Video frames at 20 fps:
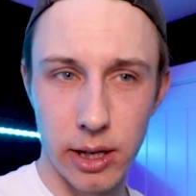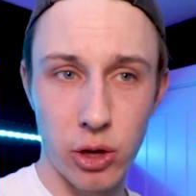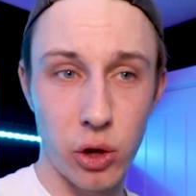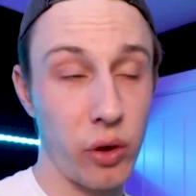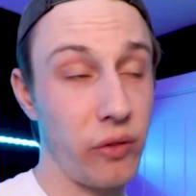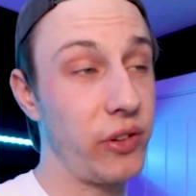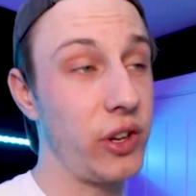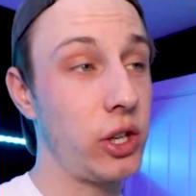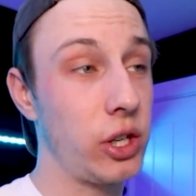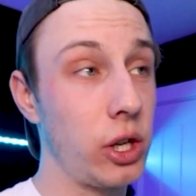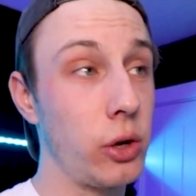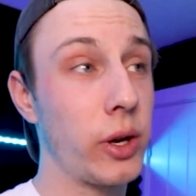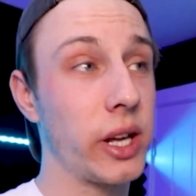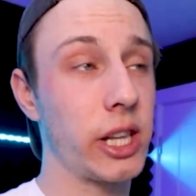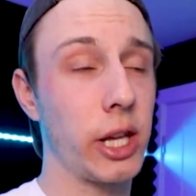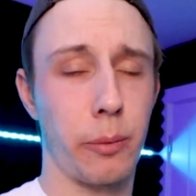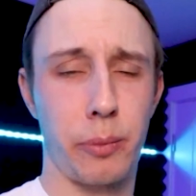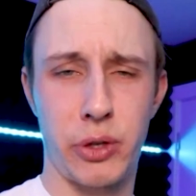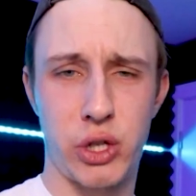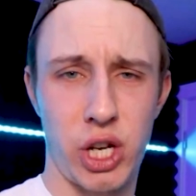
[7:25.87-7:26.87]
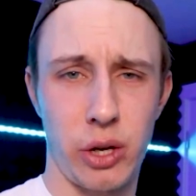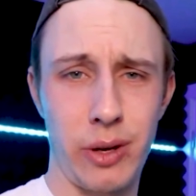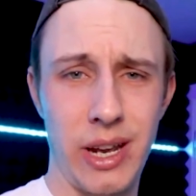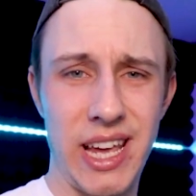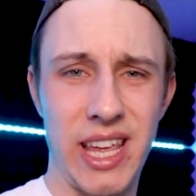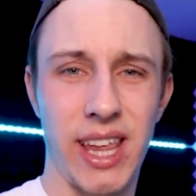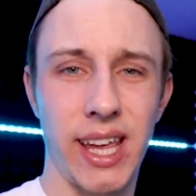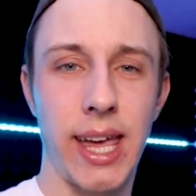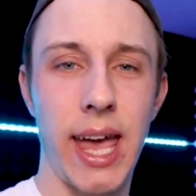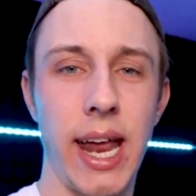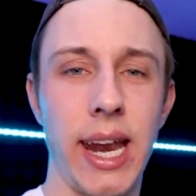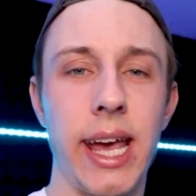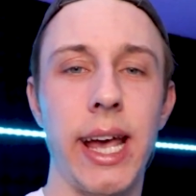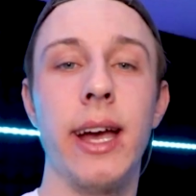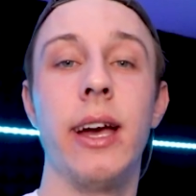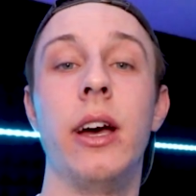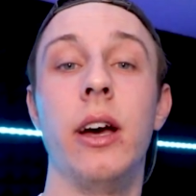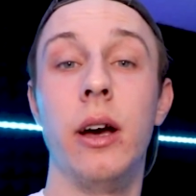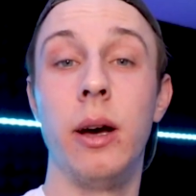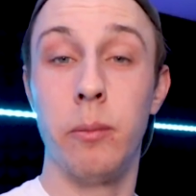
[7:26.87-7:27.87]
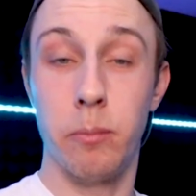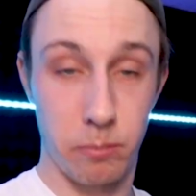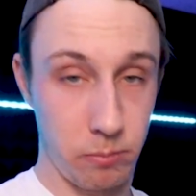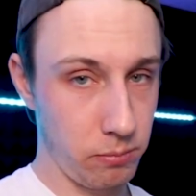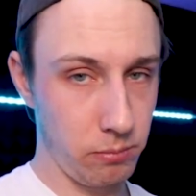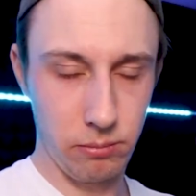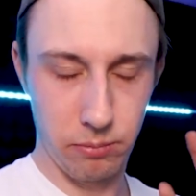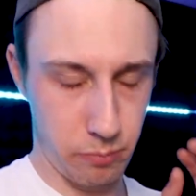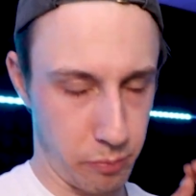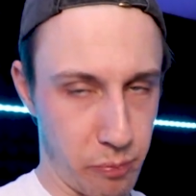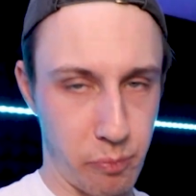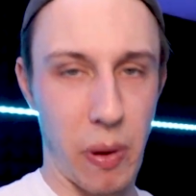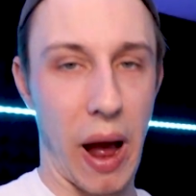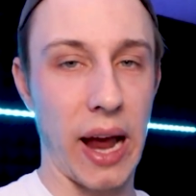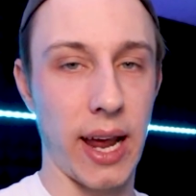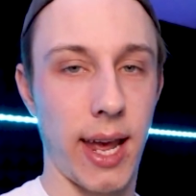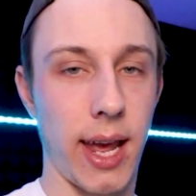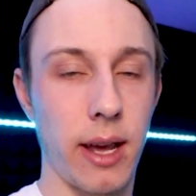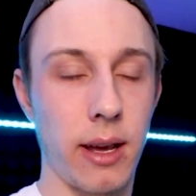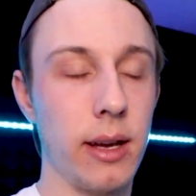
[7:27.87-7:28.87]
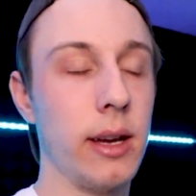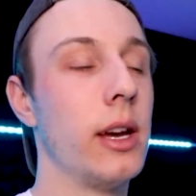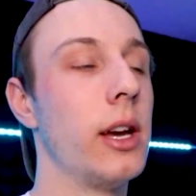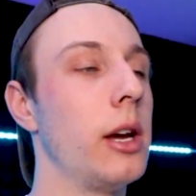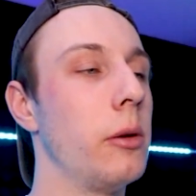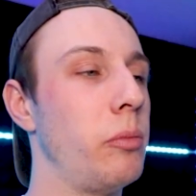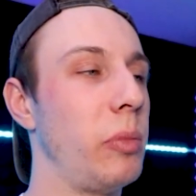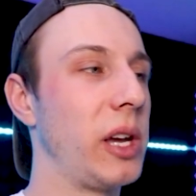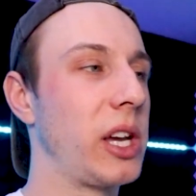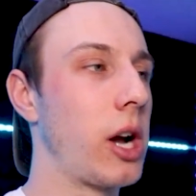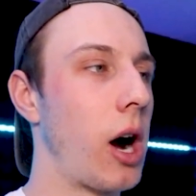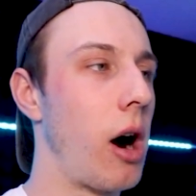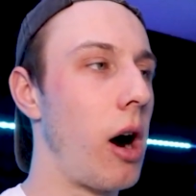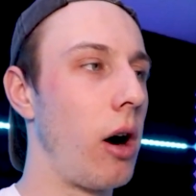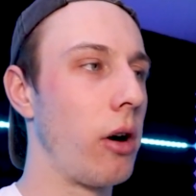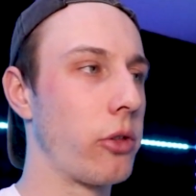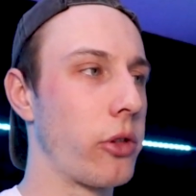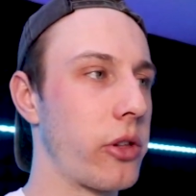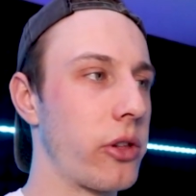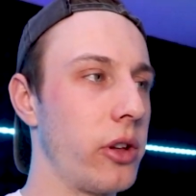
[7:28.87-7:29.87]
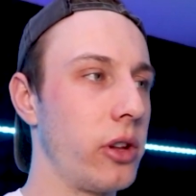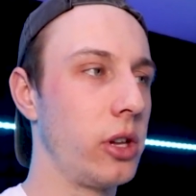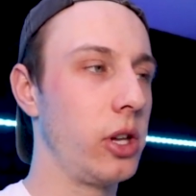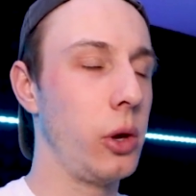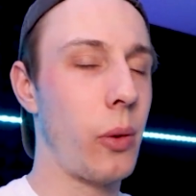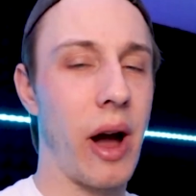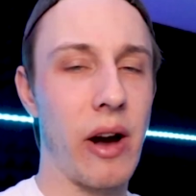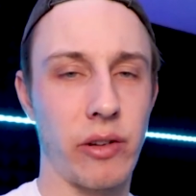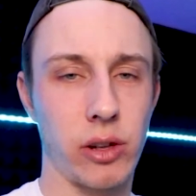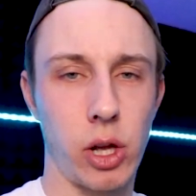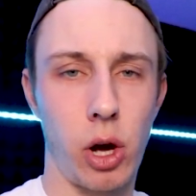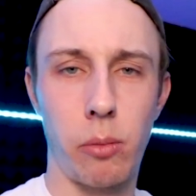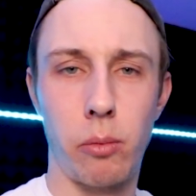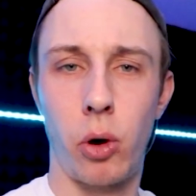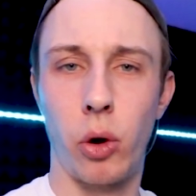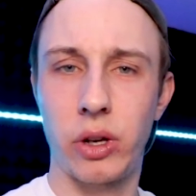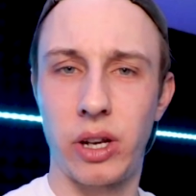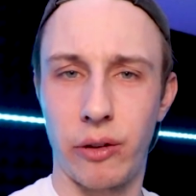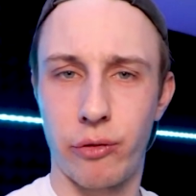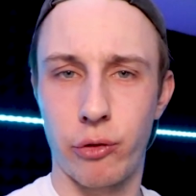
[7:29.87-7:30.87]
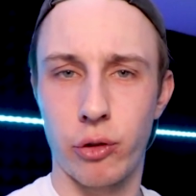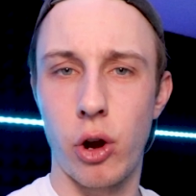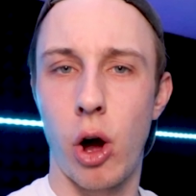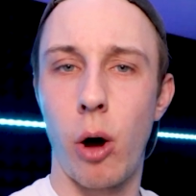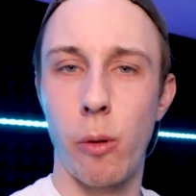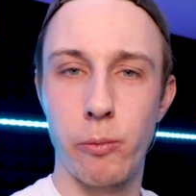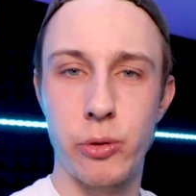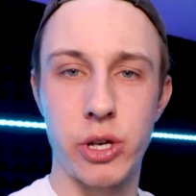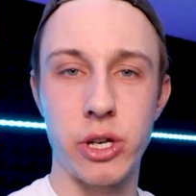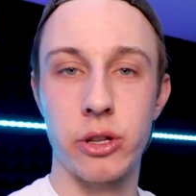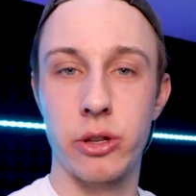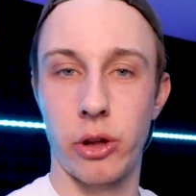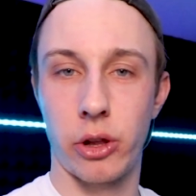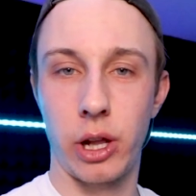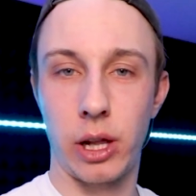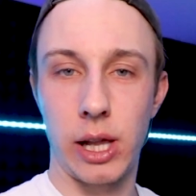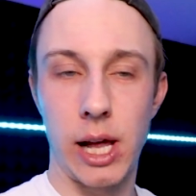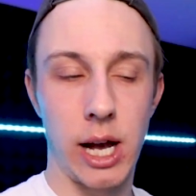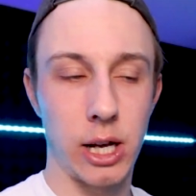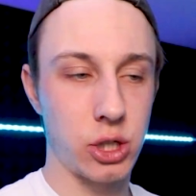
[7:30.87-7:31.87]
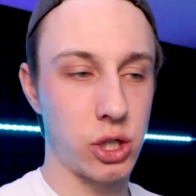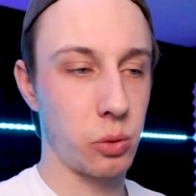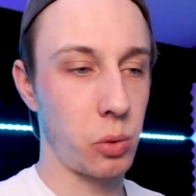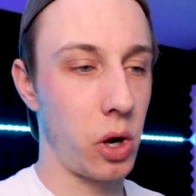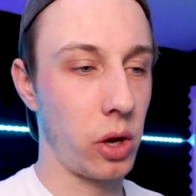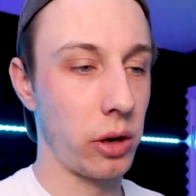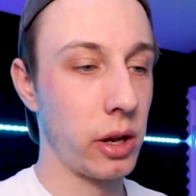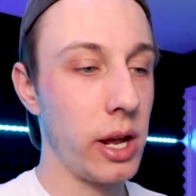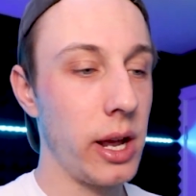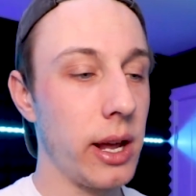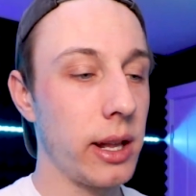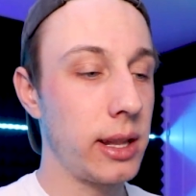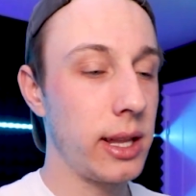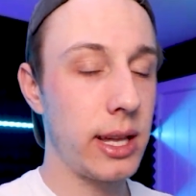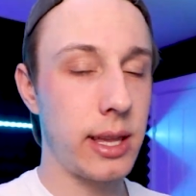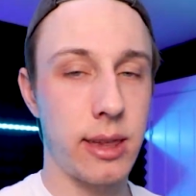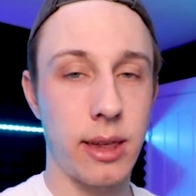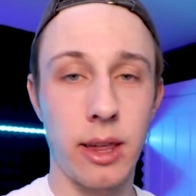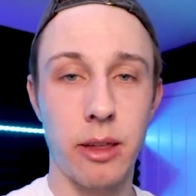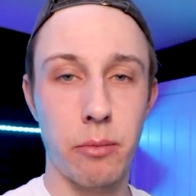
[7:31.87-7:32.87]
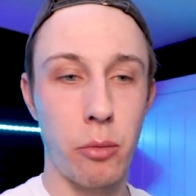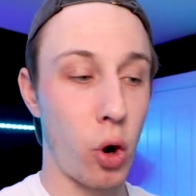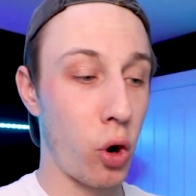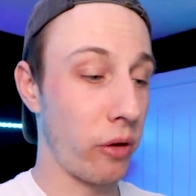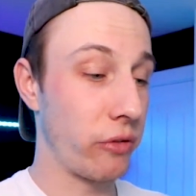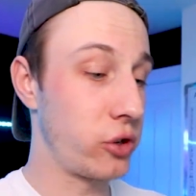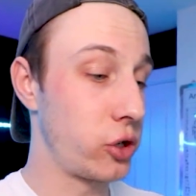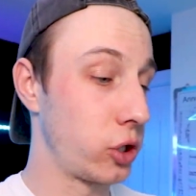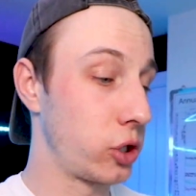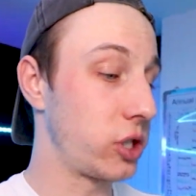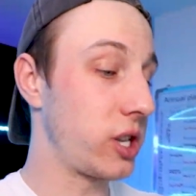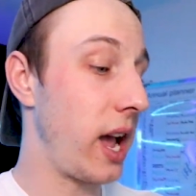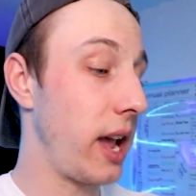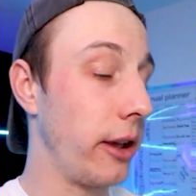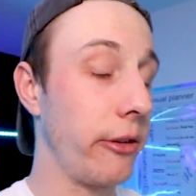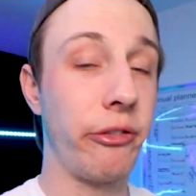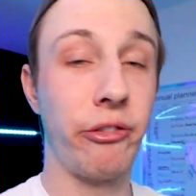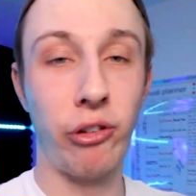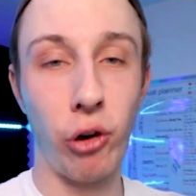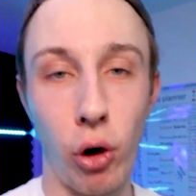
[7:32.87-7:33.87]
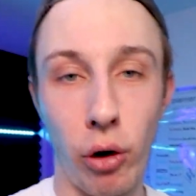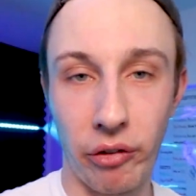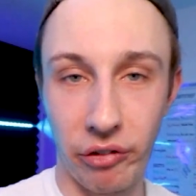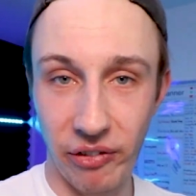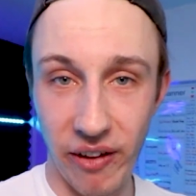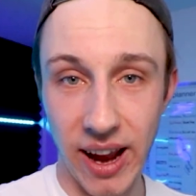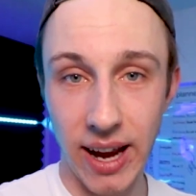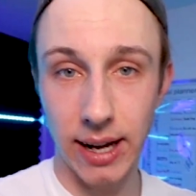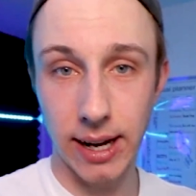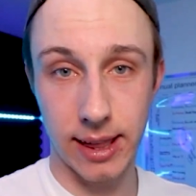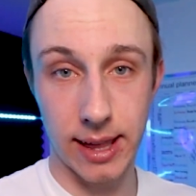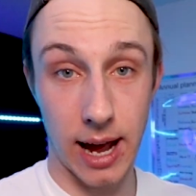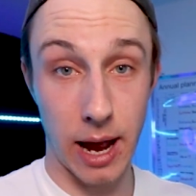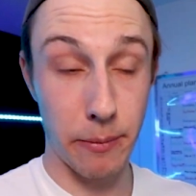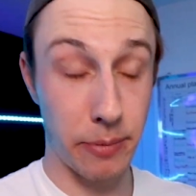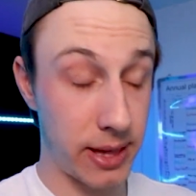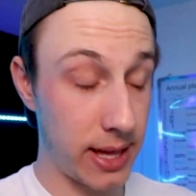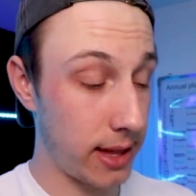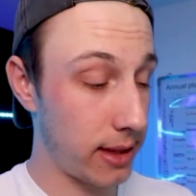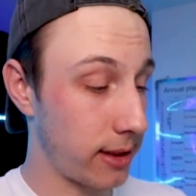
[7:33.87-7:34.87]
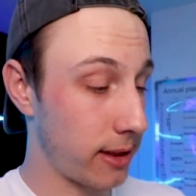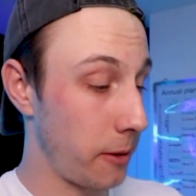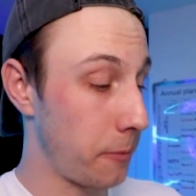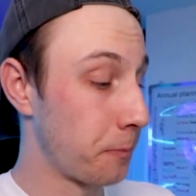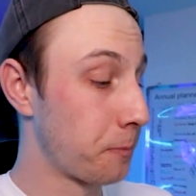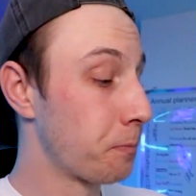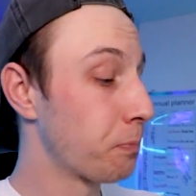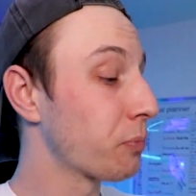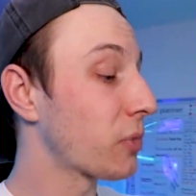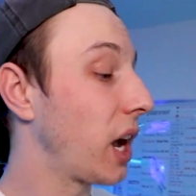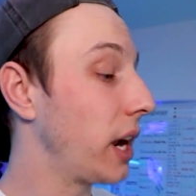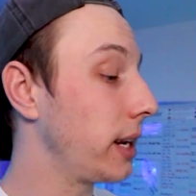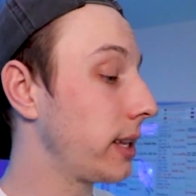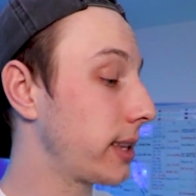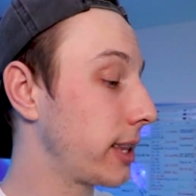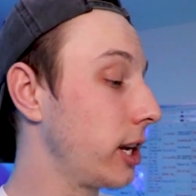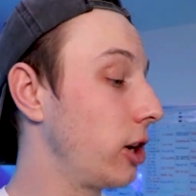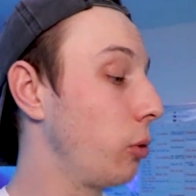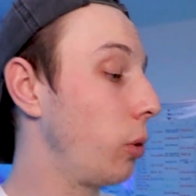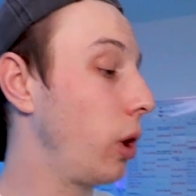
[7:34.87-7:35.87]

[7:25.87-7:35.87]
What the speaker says: So if you do get the opportunity to get it, buy it, because you have a lot more different options on the larger one. This is more of just a 4-fader type system, and it still